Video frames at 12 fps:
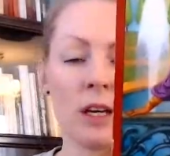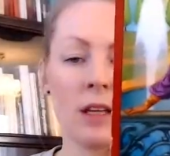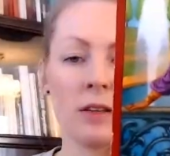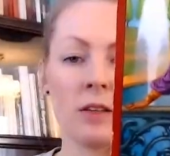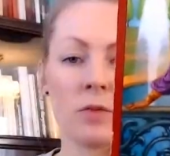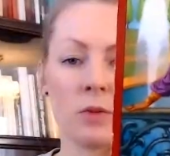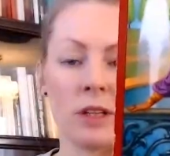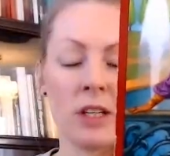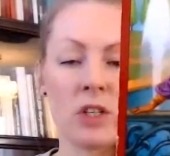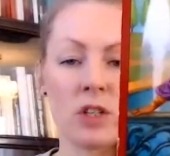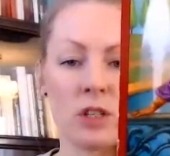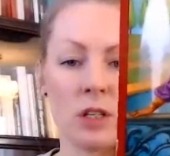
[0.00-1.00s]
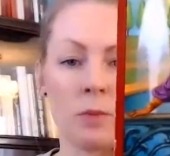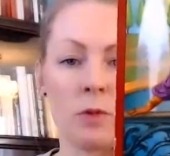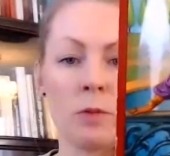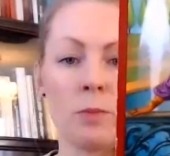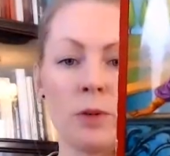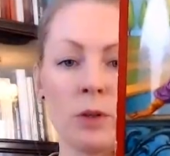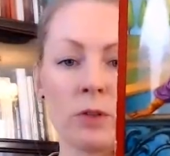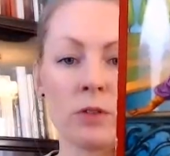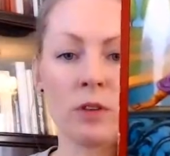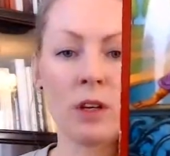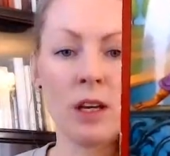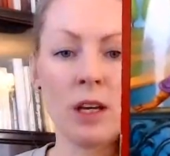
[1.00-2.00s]
this relationship. You
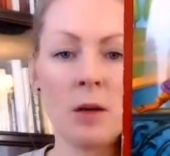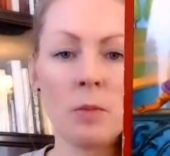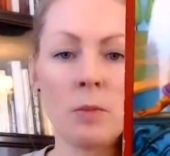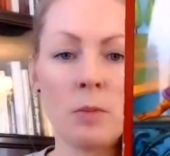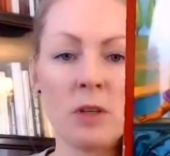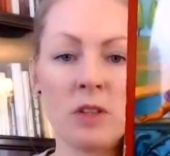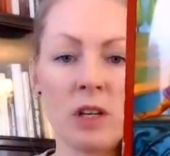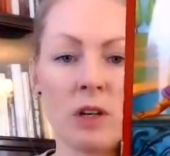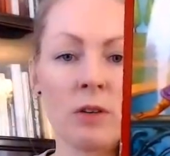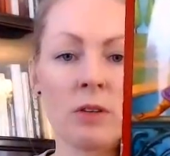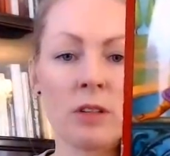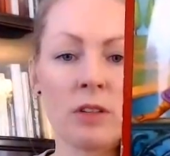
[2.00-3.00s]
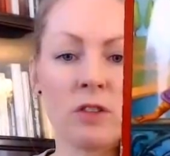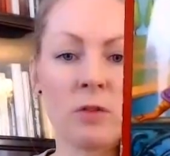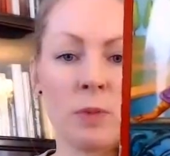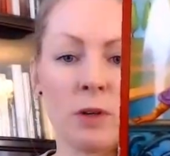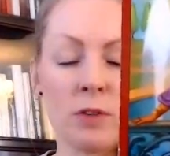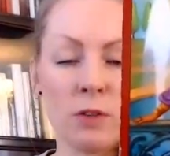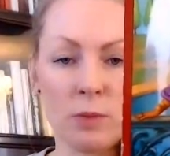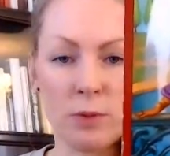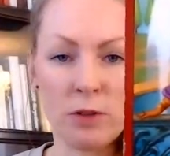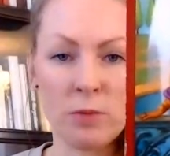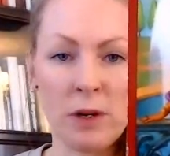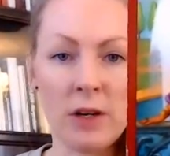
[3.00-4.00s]
built material and spiritual
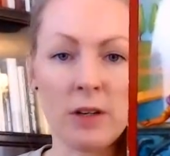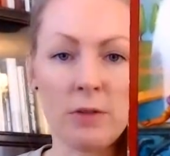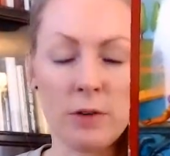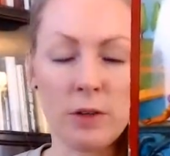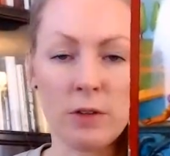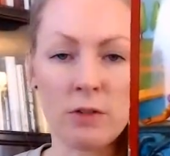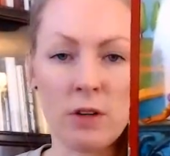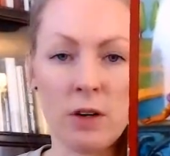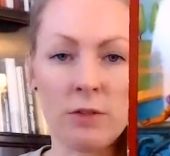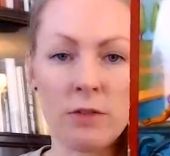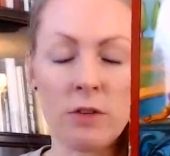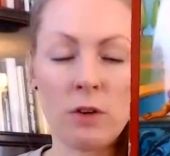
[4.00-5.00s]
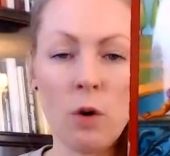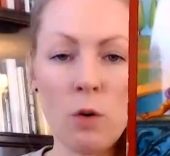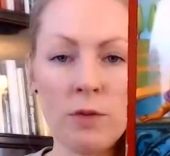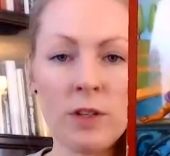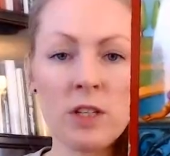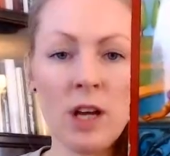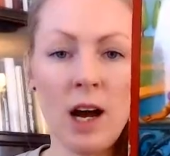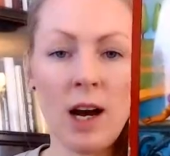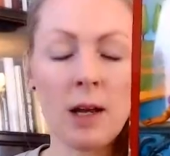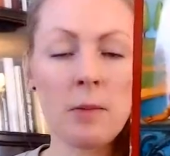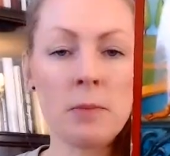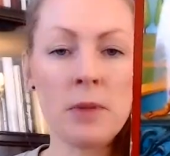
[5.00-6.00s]
prosperity for yourself. So over
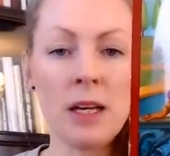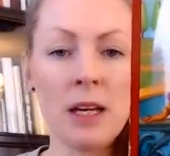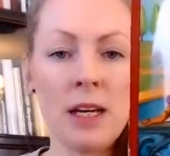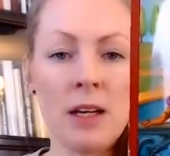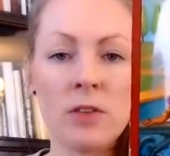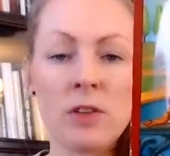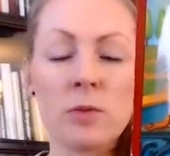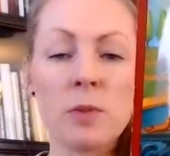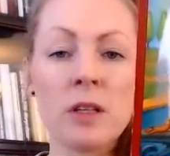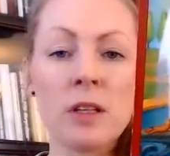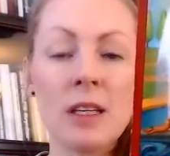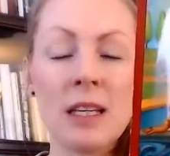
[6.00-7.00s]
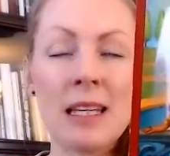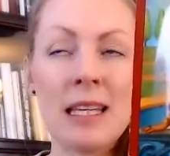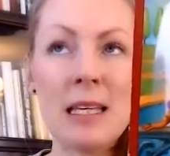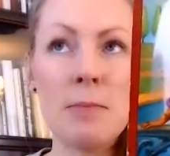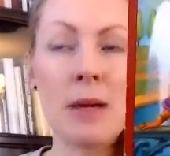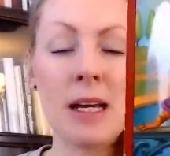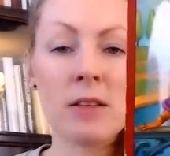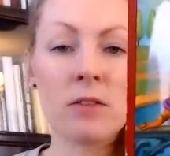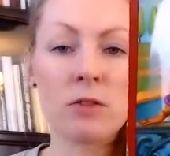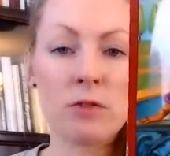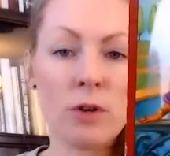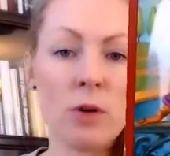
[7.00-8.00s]
time, there's been
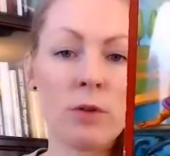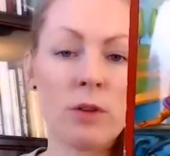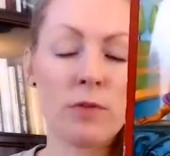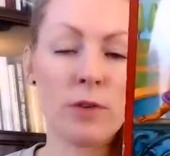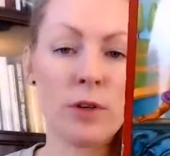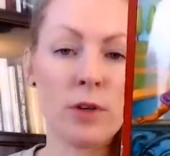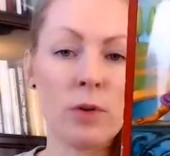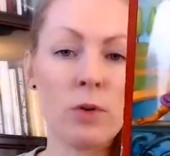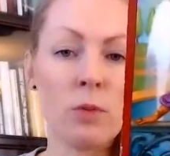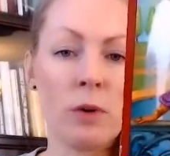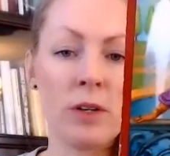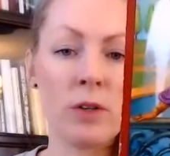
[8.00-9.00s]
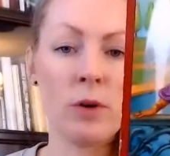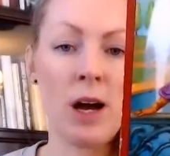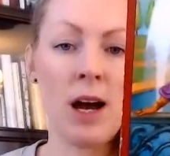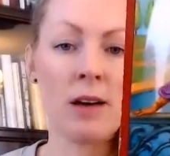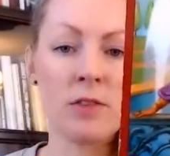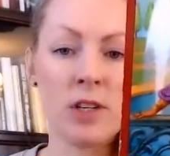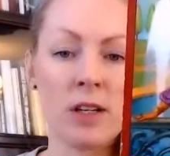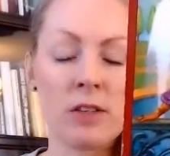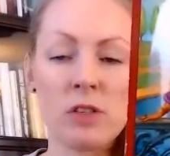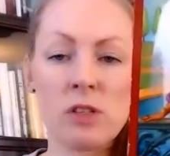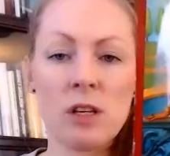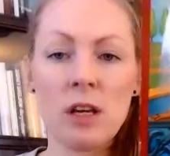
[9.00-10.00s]
immense growth for you where you have
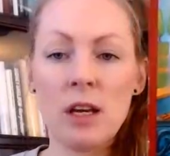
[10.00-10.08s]
just